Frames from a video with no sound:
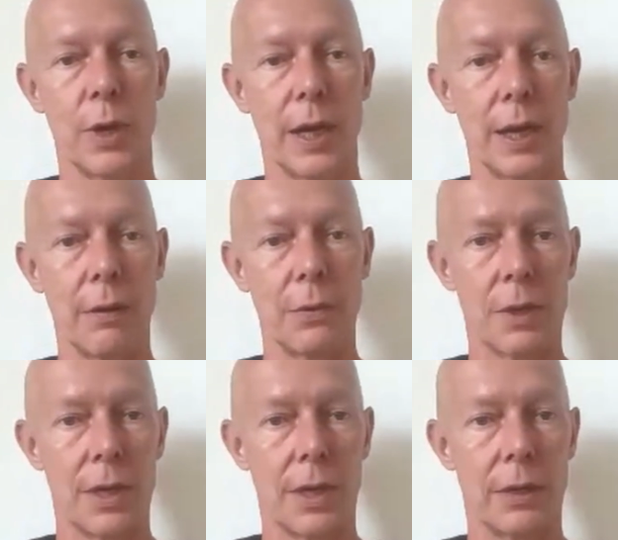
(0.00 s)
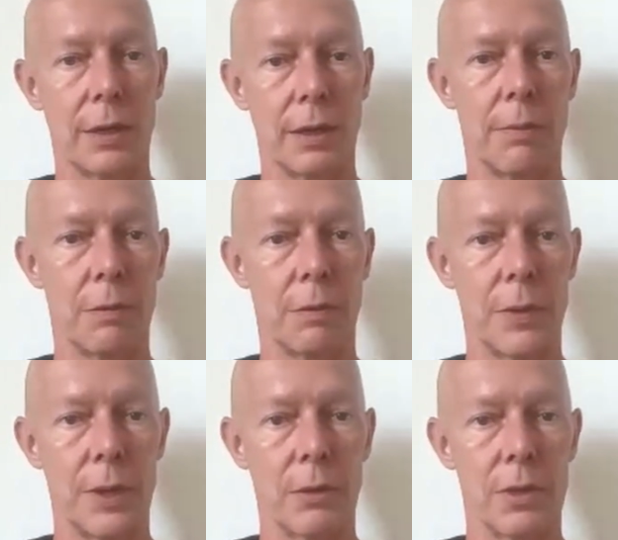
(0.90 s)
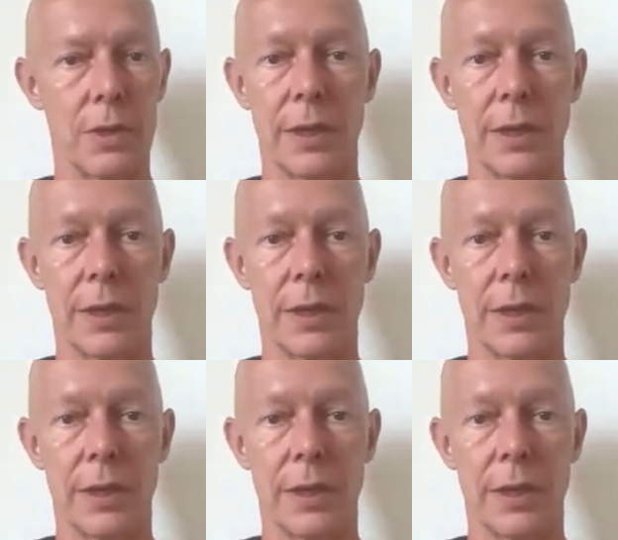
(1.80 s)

you have something at the tip of your fingers.